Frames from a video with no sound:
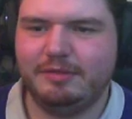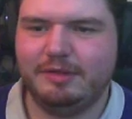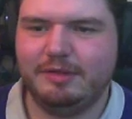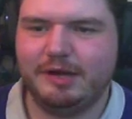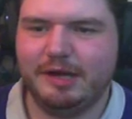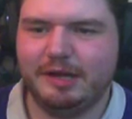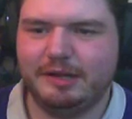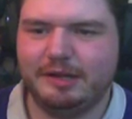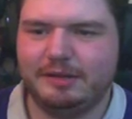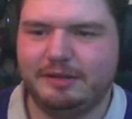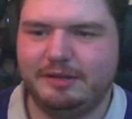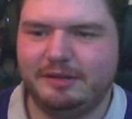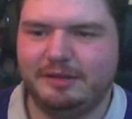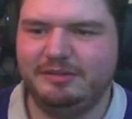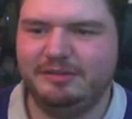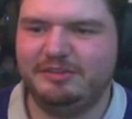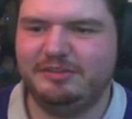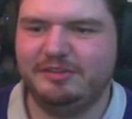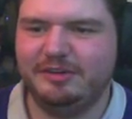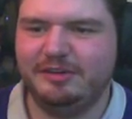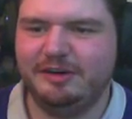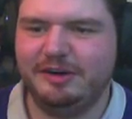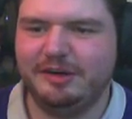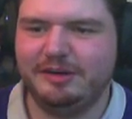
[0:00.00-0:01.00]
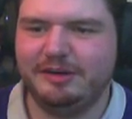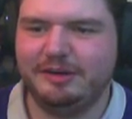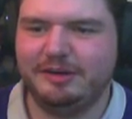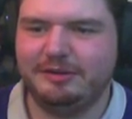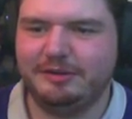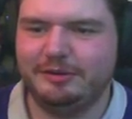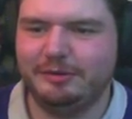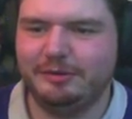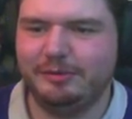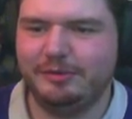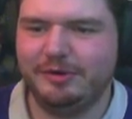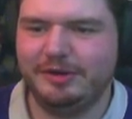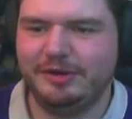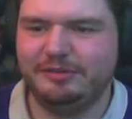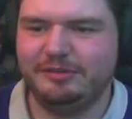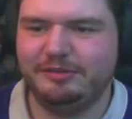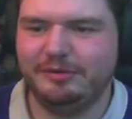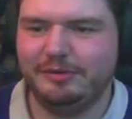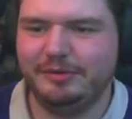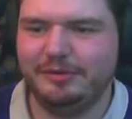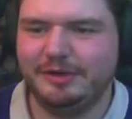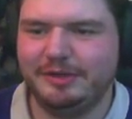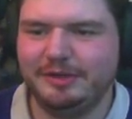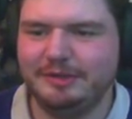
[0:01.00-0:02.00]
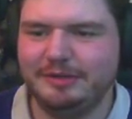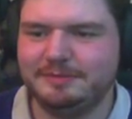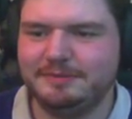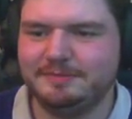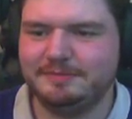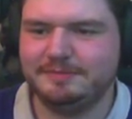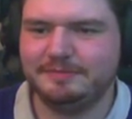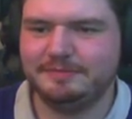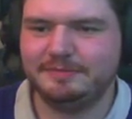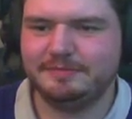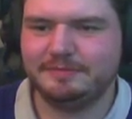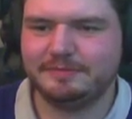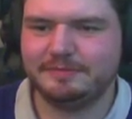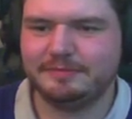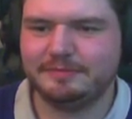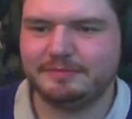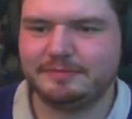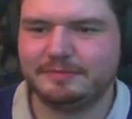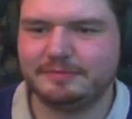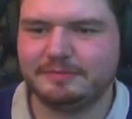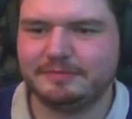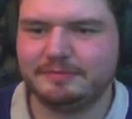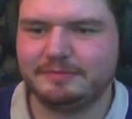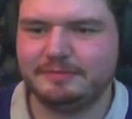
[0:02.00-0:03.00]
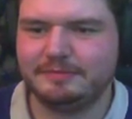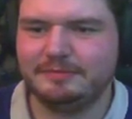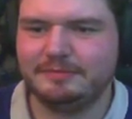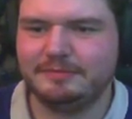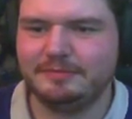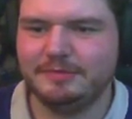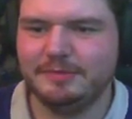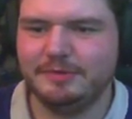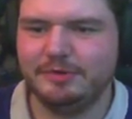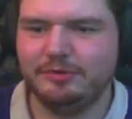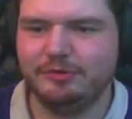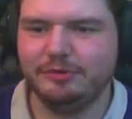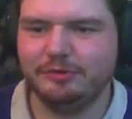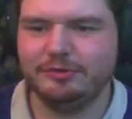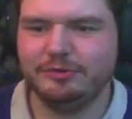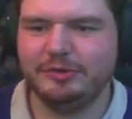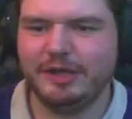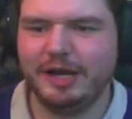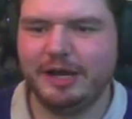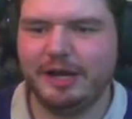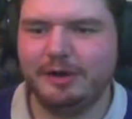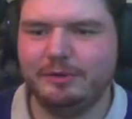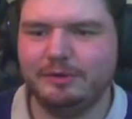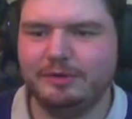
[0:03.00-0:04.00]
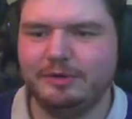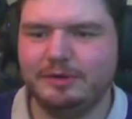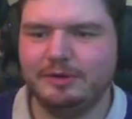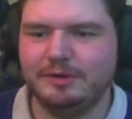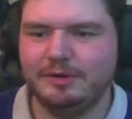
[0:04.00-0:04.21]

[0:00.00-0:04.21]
like this side? I don't know what he's doing. Jordao.